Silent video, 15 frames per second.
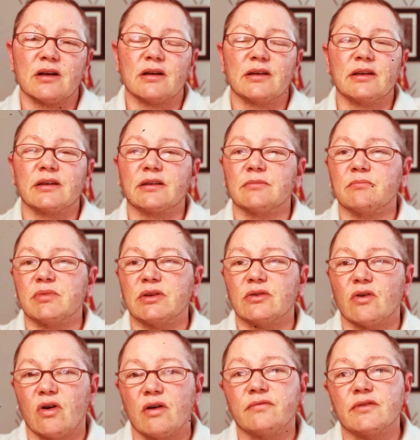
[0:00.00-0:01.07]
It can be
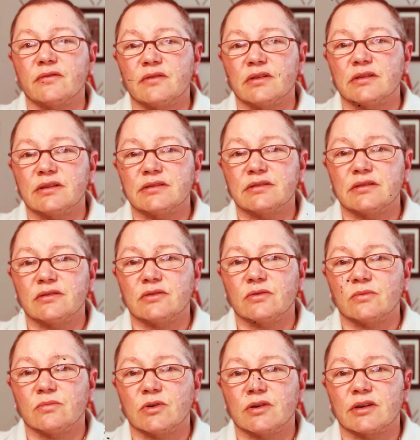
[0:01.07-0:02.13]
off of the list that
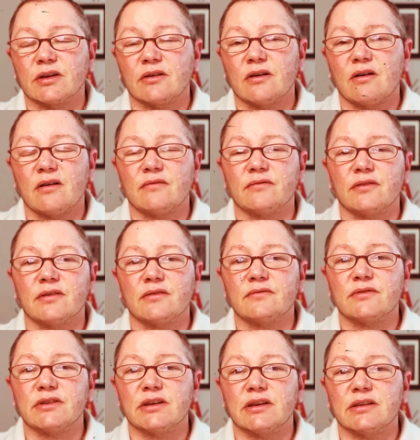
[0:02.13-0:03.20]
you're working off
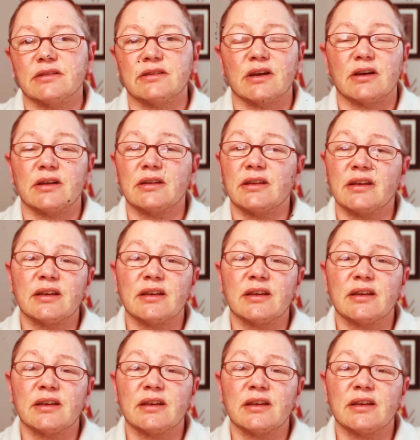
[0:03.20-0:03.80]
of to get done.